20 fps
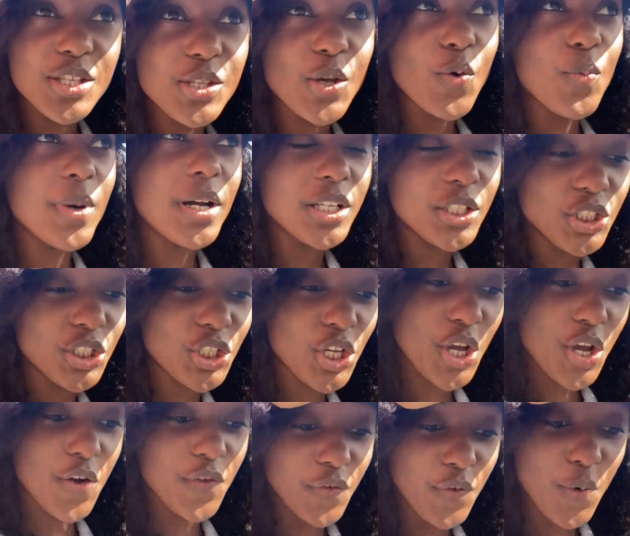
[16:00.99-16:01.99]
so much
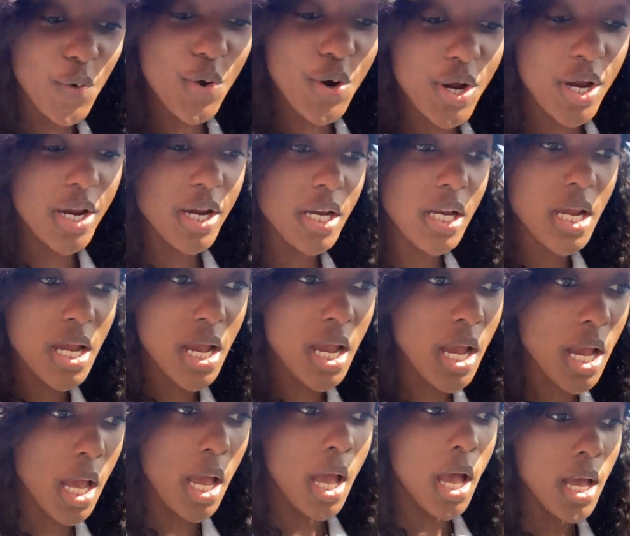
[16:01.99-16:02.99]
for
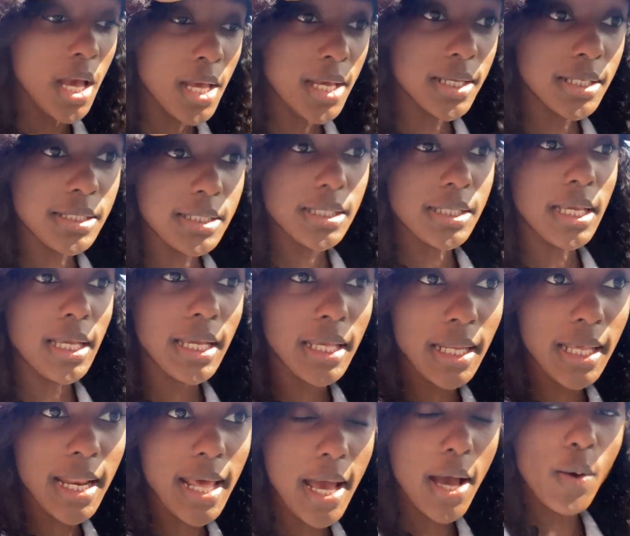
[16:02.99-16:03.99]
sticking
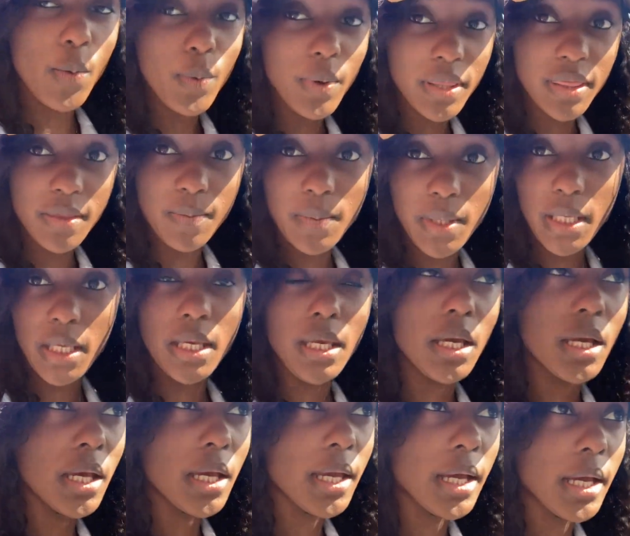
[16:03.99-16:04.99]
it out with me.
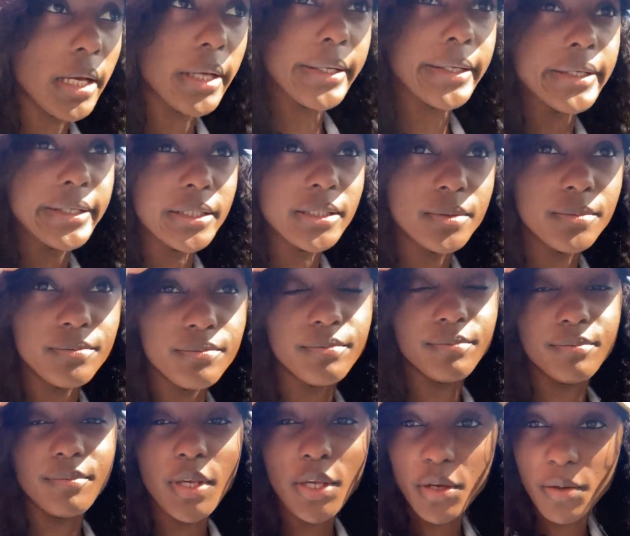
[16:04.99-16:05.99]

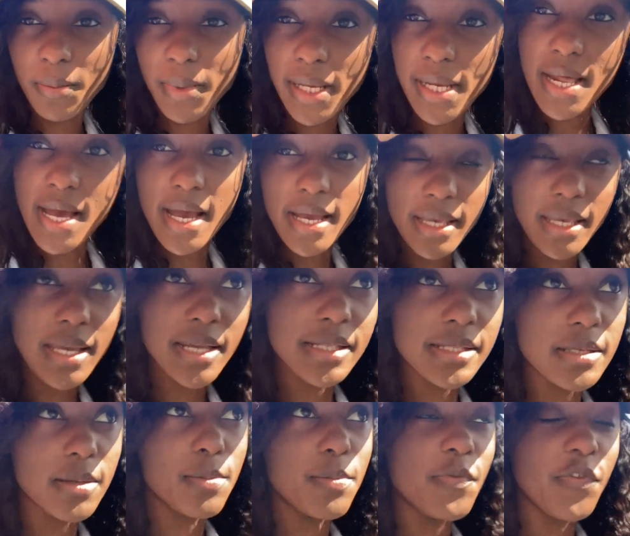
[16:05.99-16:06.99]
May or may not get
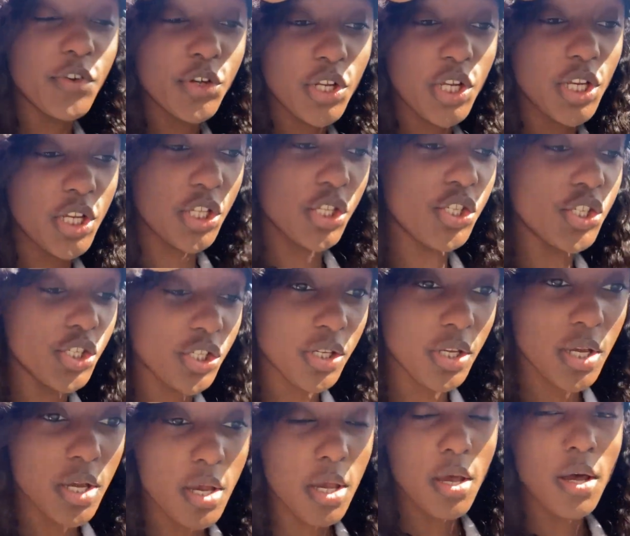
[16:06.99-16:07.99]
some footage
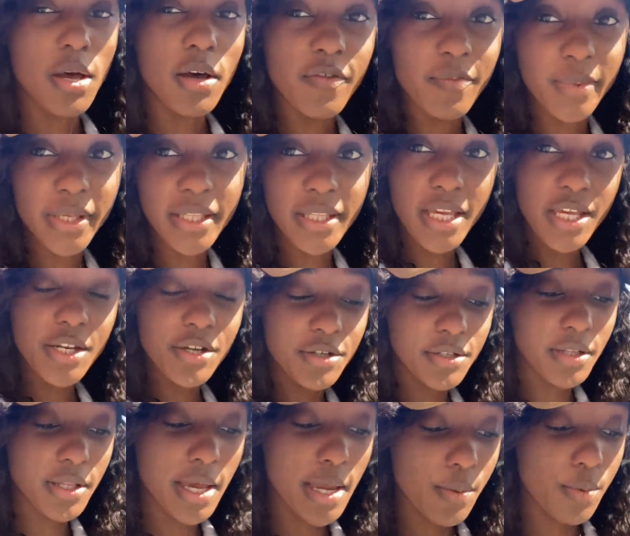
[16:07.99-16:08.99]
of me later in
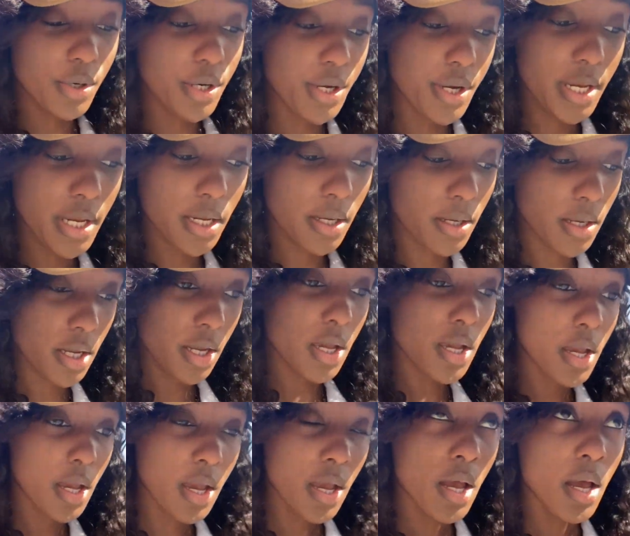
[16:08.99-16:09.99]
the library.
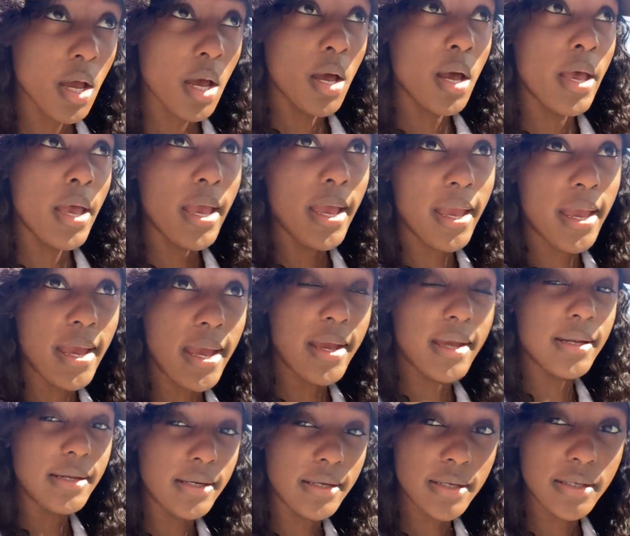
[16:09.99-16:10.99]

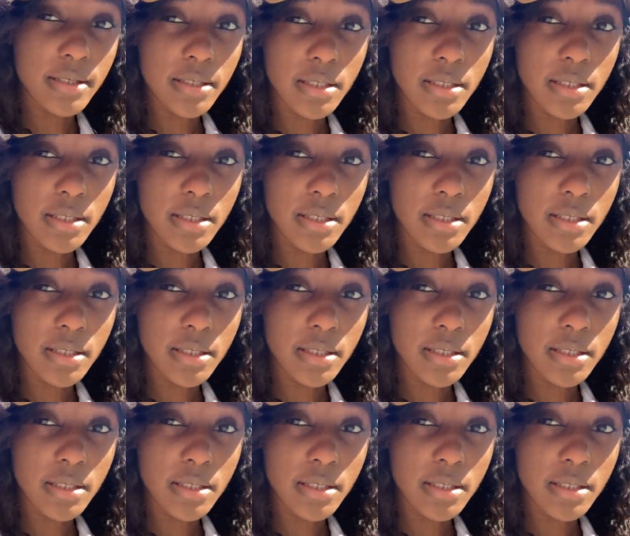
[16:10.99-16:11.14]
And